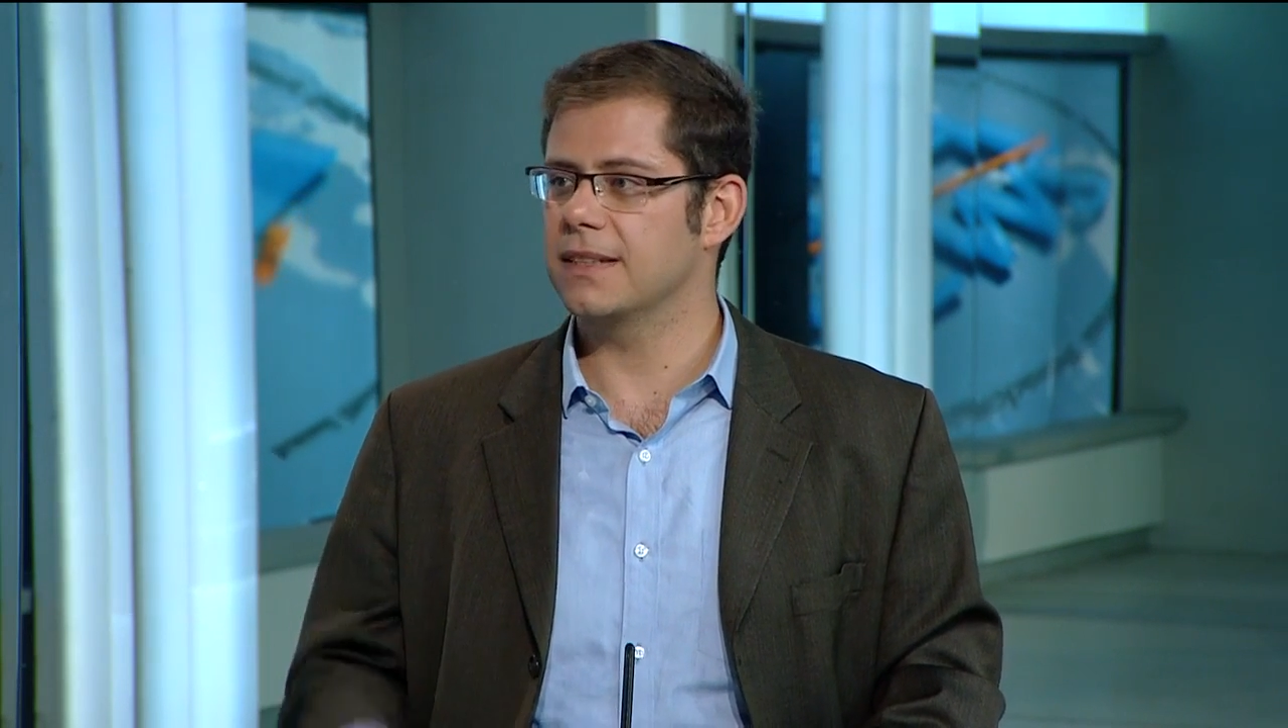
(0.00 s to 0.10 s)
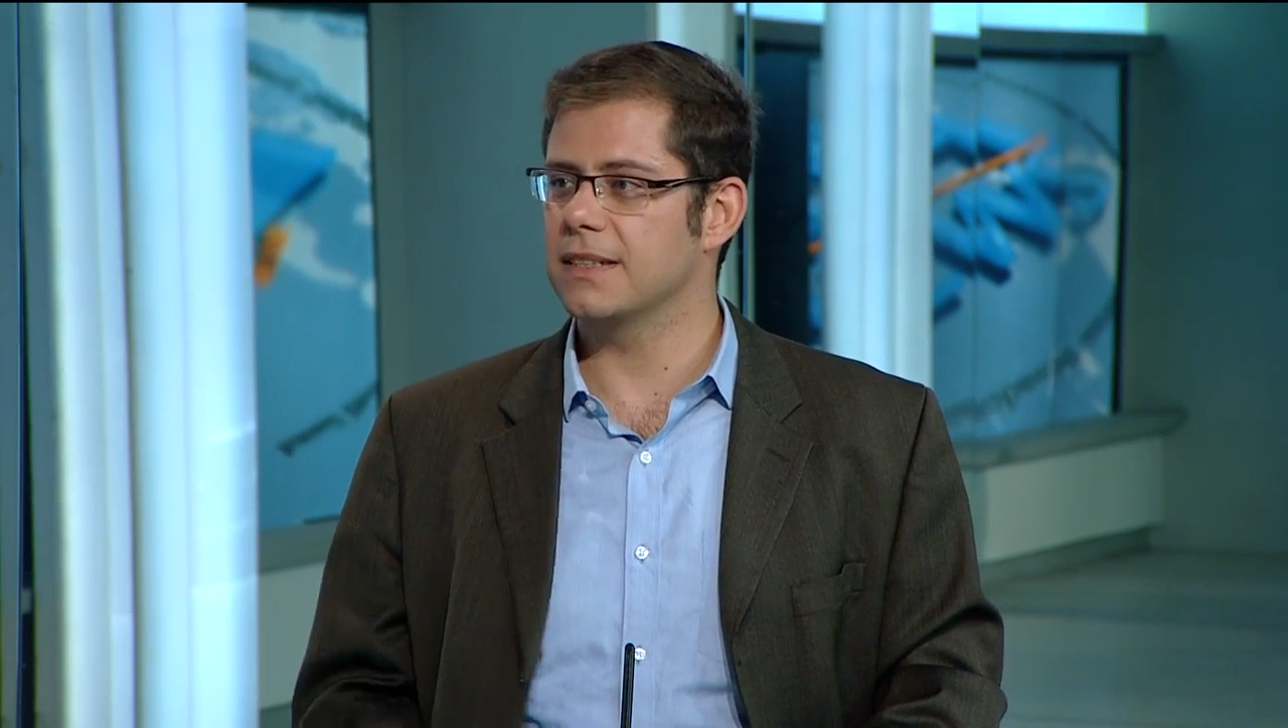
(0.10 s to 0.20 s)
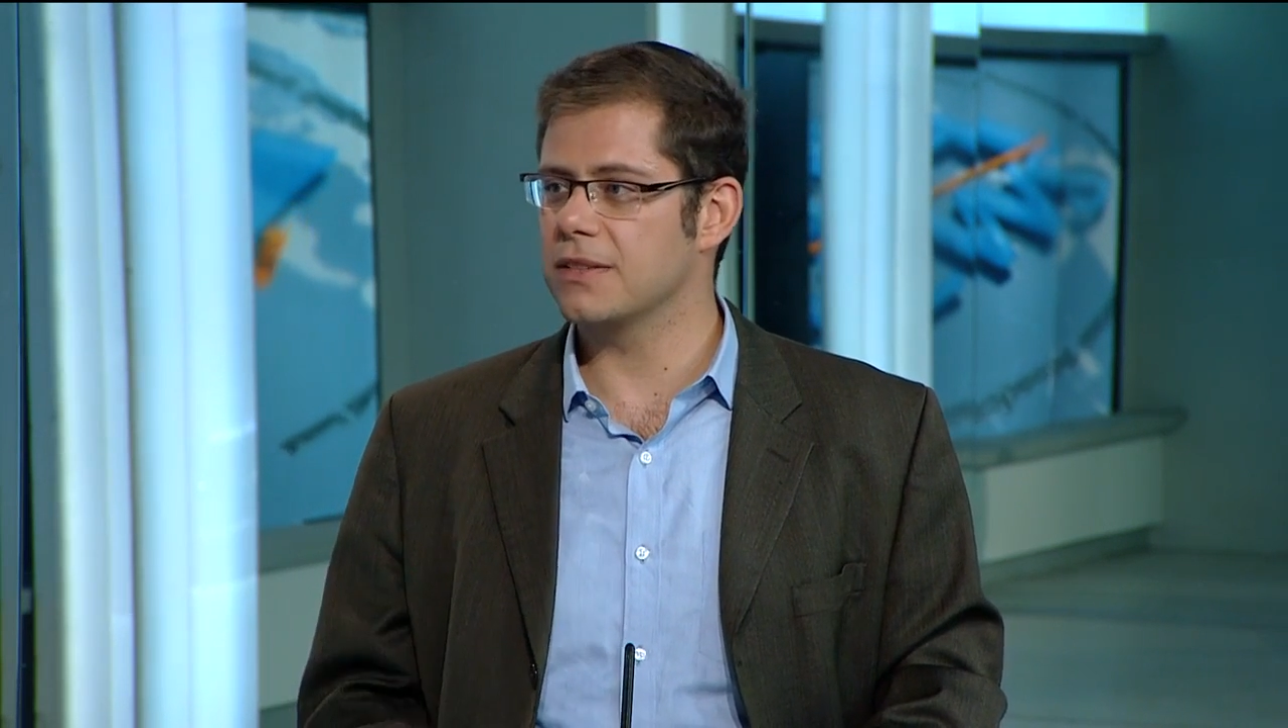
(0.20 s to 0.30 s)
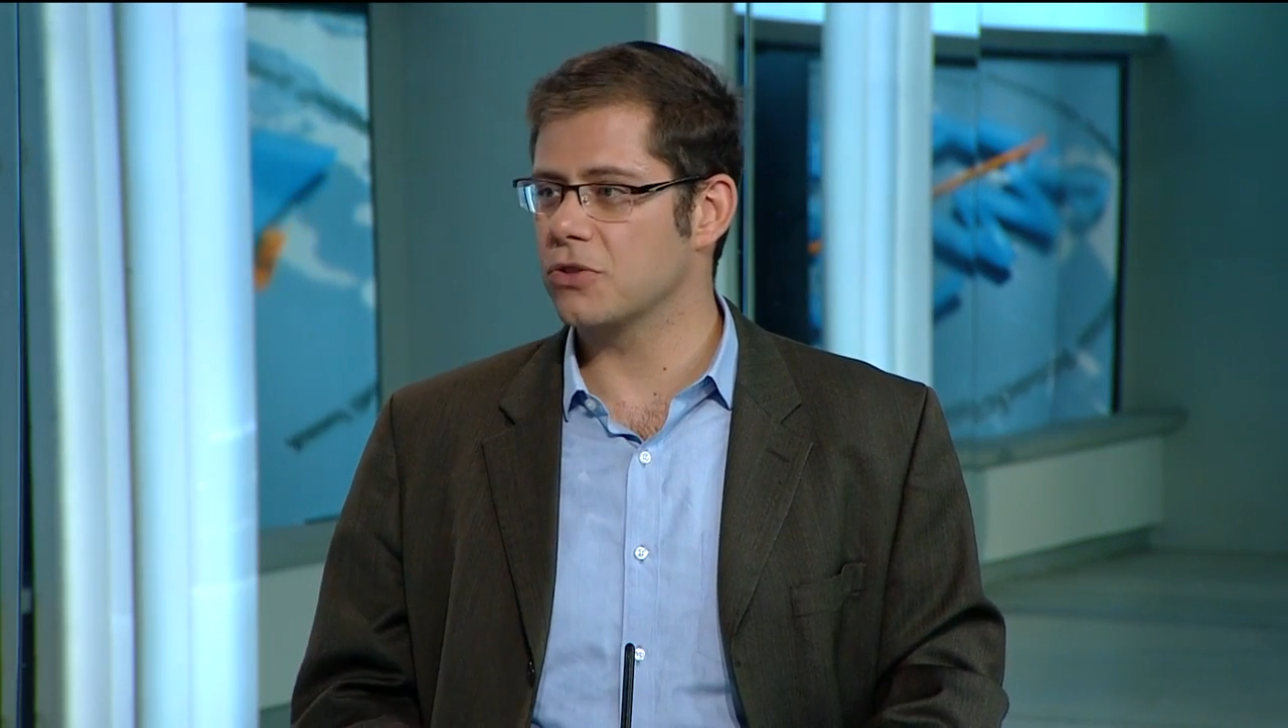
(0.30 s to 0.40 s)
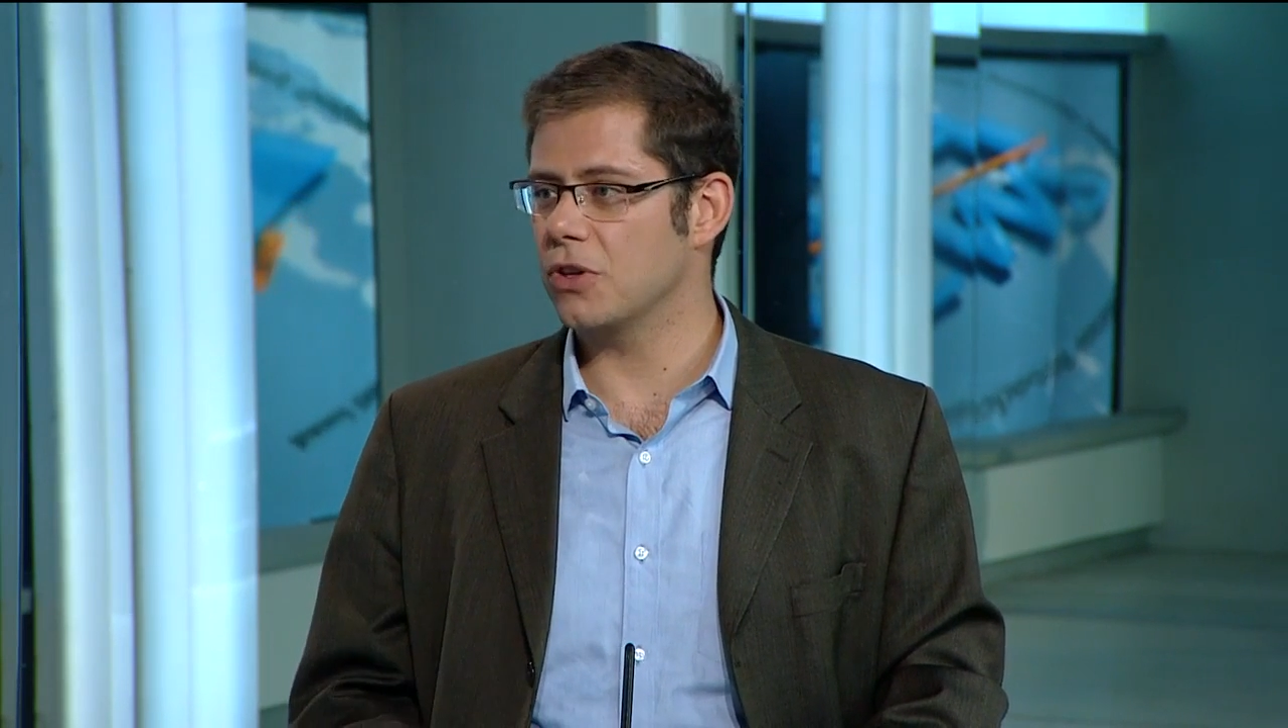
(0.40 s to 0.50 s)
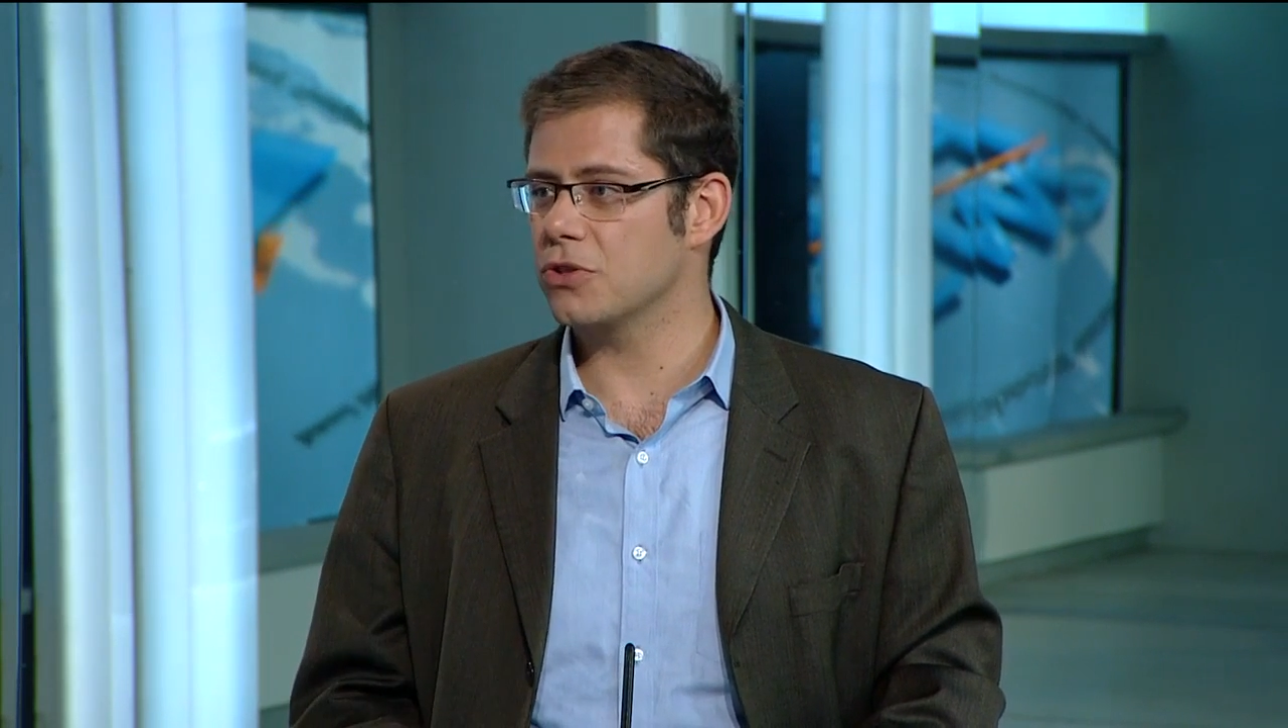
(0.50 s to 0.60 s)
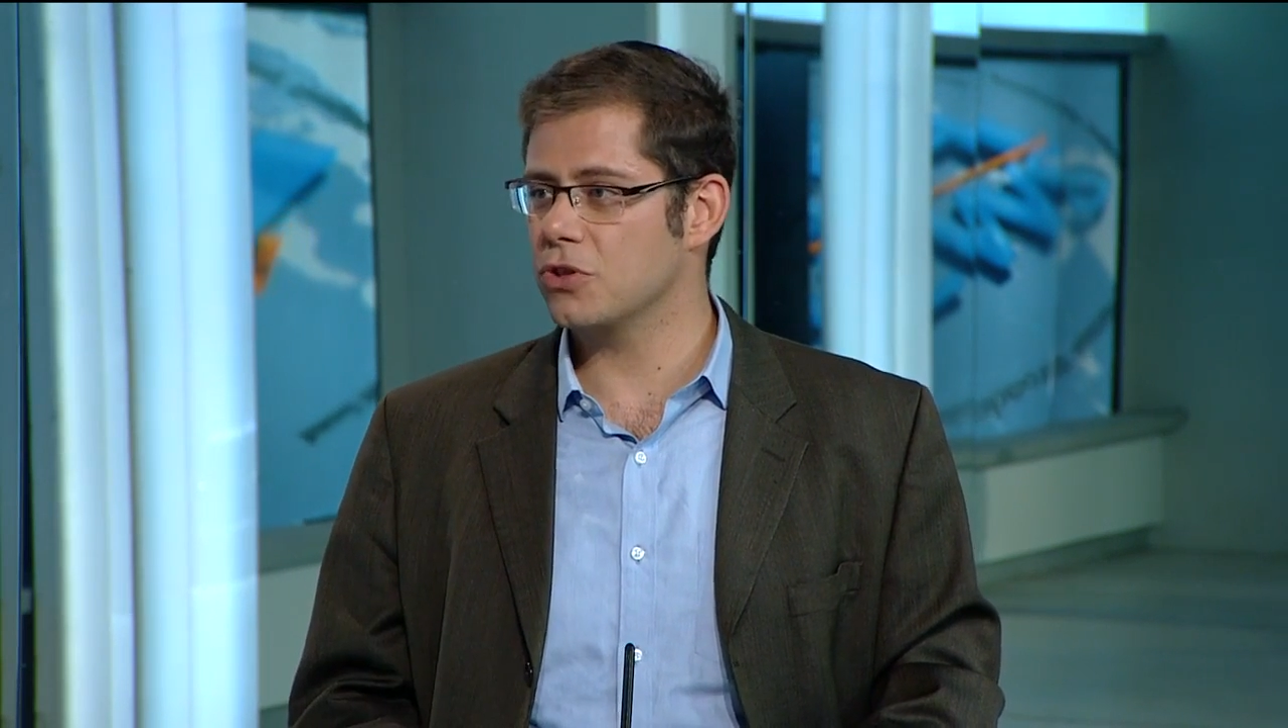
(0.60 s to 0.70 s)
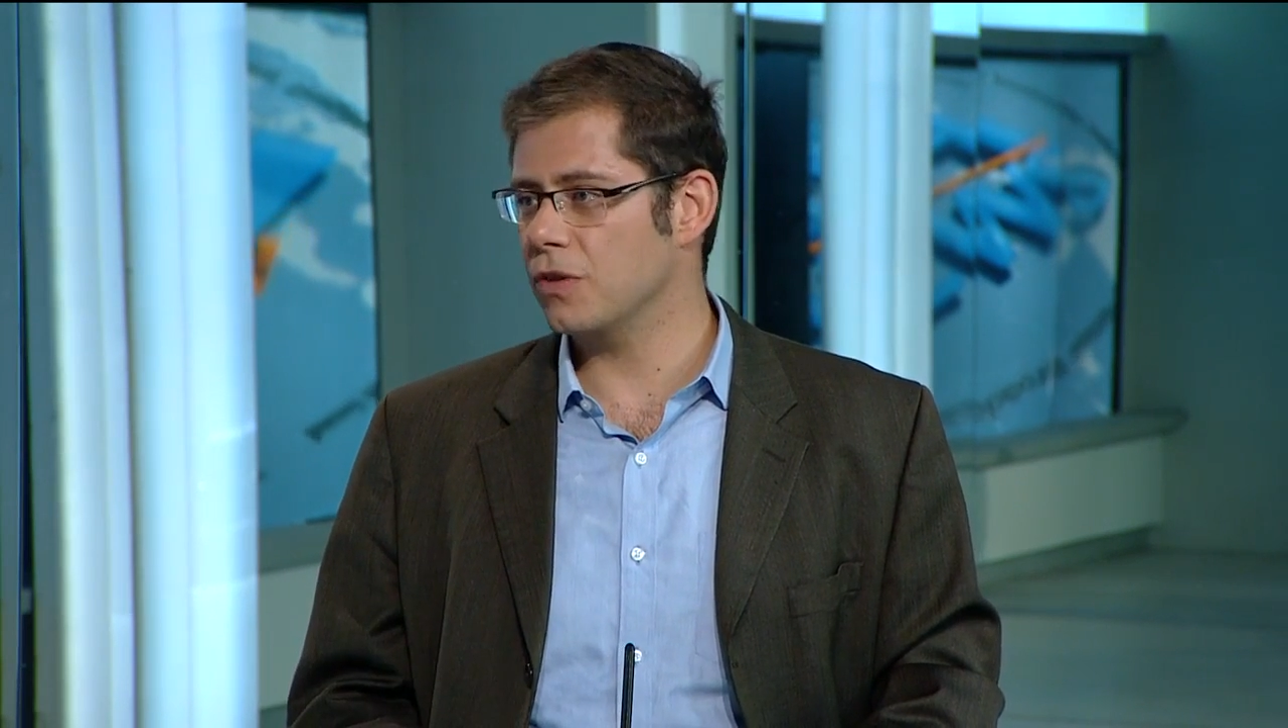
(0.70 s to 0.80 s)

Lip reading: that it is not